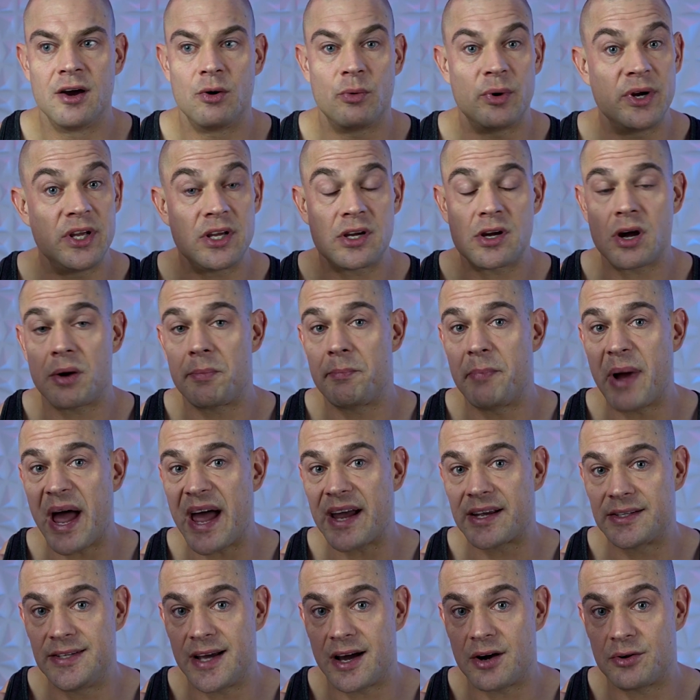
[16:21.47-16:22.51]
When you come
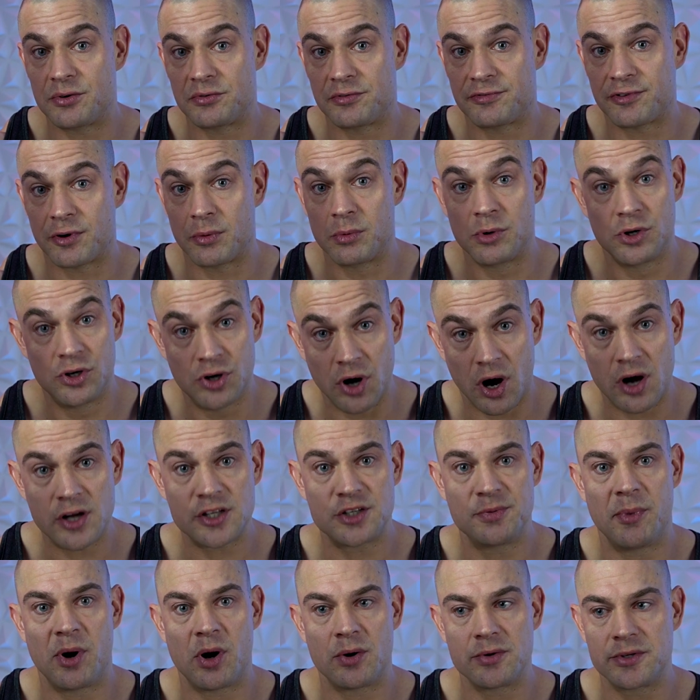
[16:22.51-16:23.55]
back down from
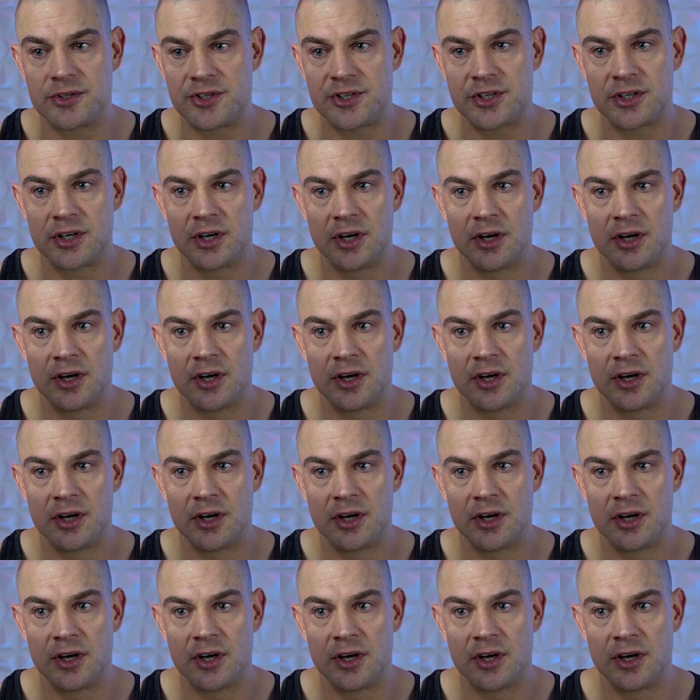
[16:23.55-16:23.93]
God mode